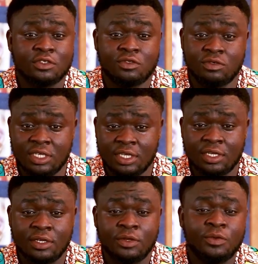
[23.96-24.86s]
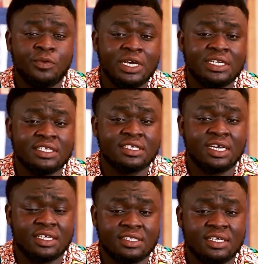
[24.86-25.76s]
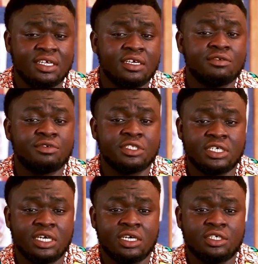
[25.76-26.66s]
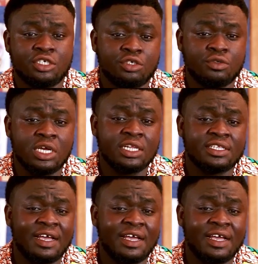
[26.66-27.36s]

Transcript: Today, we are discussing a critical issue that